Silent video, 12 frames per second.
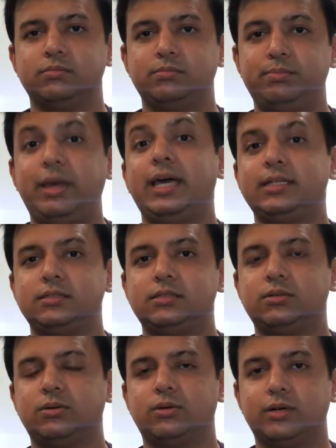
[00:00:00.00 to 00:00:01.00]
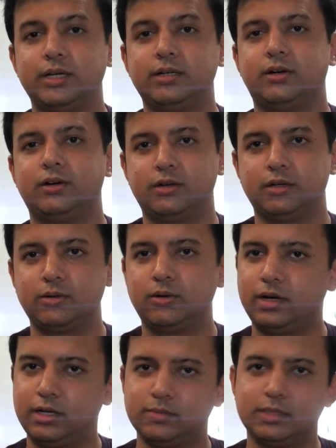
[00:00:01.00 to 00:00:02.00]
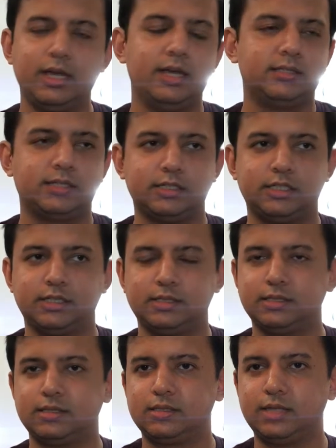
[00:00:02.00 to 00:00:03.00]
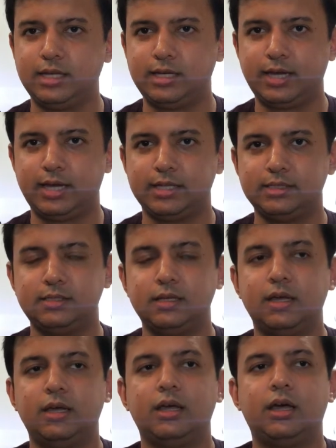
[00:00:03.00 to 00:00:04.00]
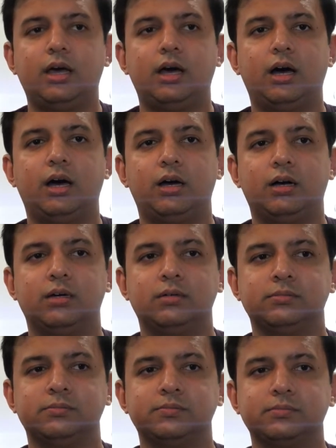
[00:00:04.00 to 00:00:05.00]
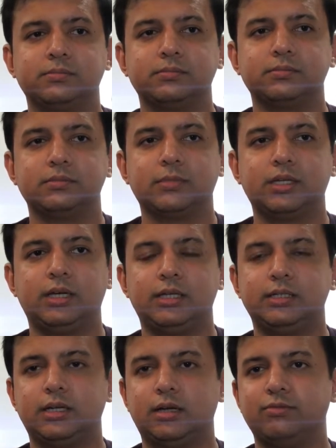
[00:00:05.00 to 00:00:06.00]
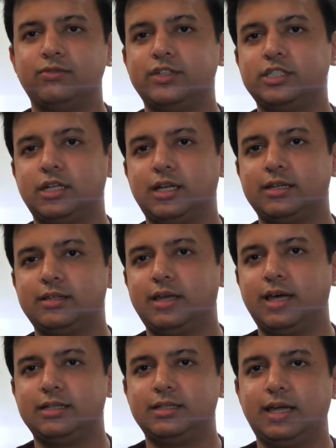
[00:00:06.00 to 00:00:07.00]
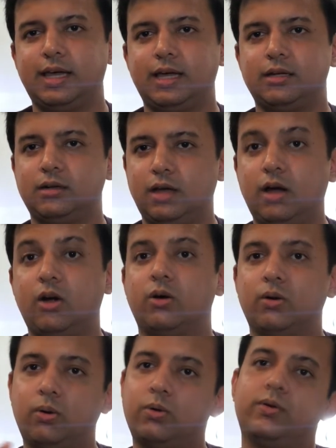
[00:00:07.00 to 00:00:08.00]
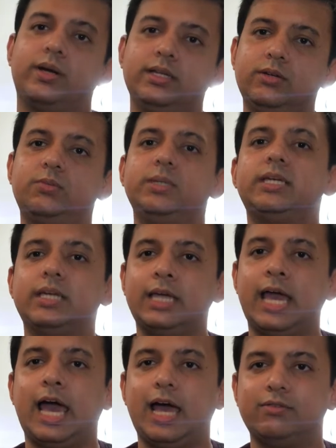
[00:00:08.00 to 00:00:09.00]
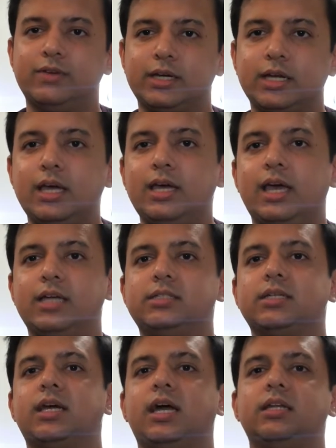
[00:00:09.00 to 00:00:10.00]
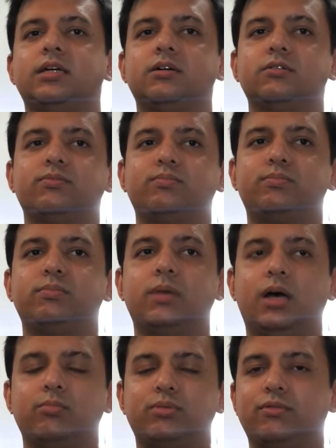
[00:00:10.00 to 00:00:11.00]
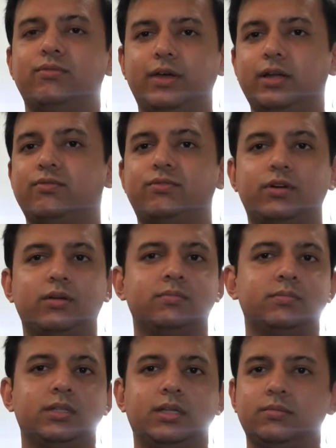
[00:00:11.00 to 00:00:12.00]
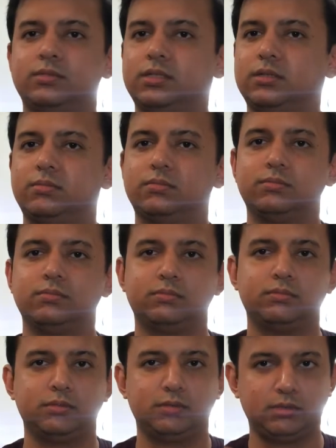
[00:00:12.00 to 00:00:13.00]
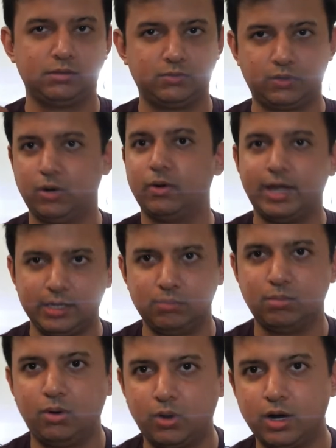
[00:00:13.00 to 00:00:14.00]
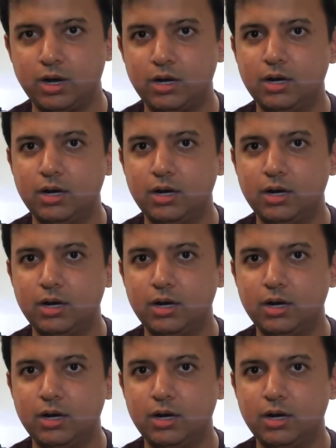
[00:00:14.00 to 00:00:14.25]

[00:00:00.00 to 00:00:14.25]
pets or in our aquariums, such as the snakeheads and fish like that are already wreaking havoc. And to kind of prevent from them to grow anymore,